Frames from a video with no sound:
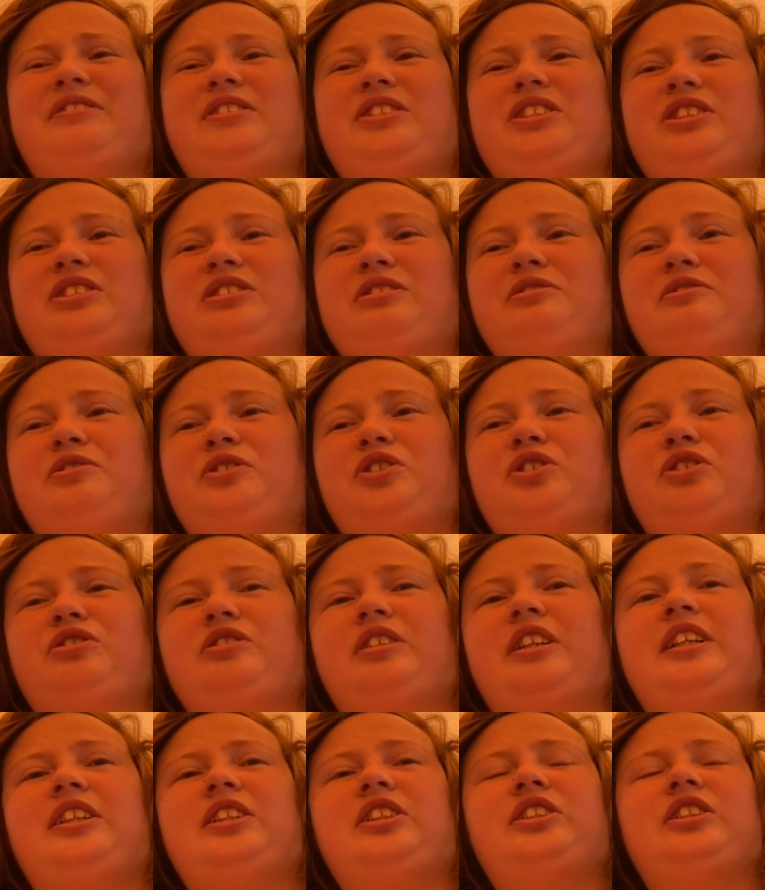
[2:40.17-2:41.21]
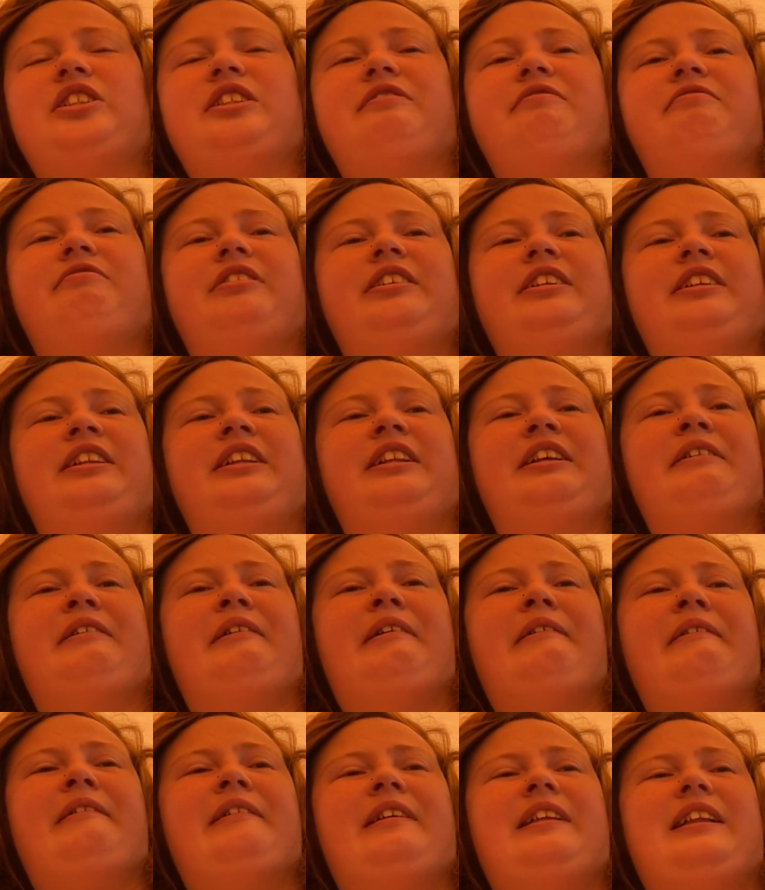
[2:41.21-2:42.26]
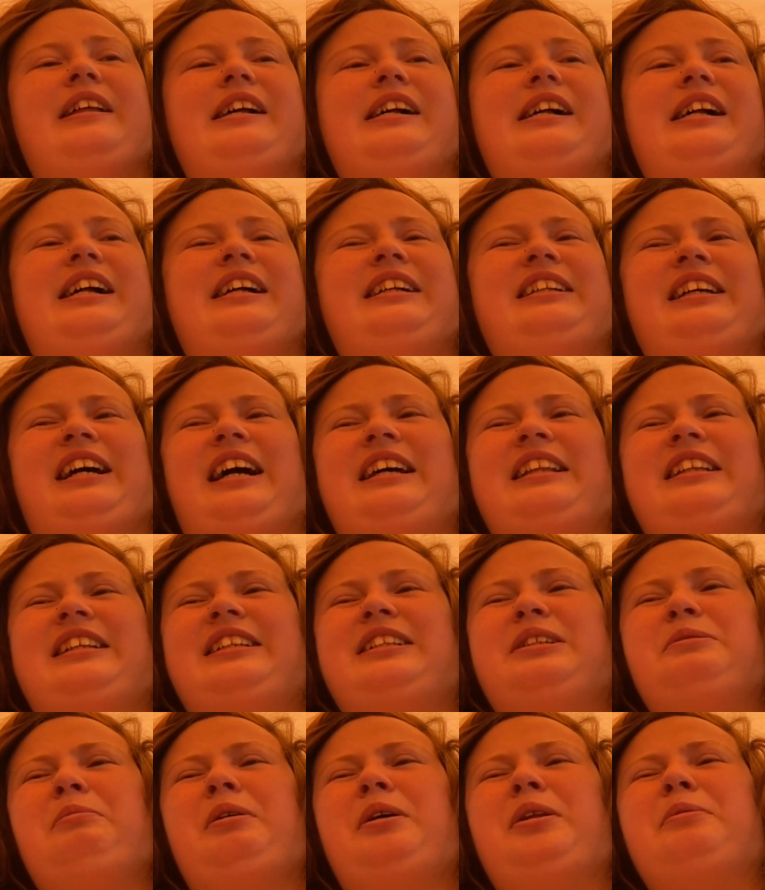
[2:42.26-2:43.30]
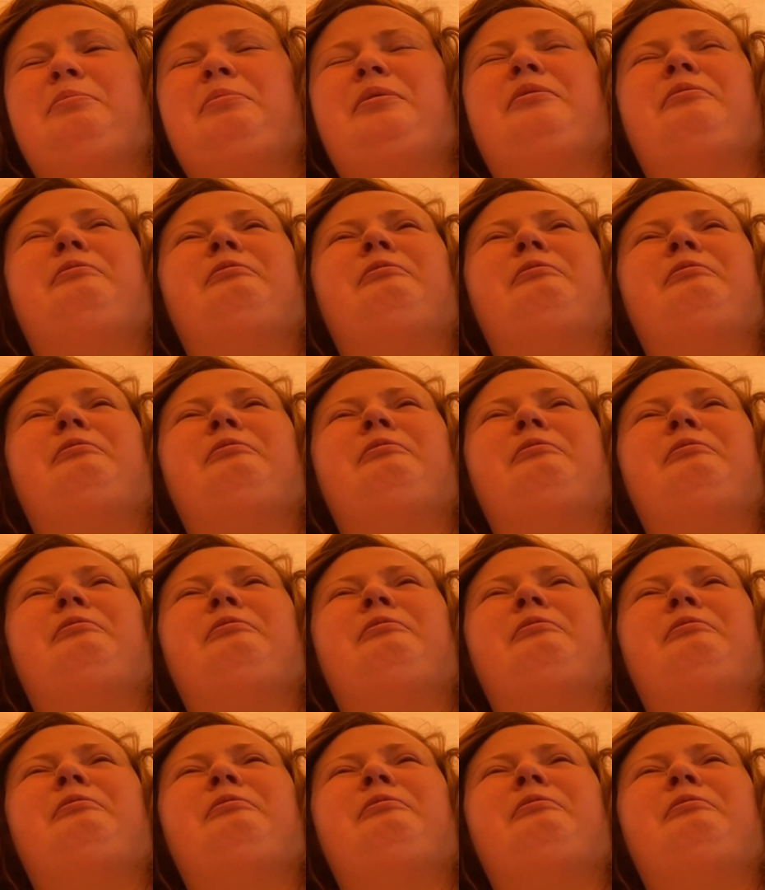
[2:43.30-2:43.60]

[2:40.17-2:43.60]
feel so strange, they feel, and they smell a bit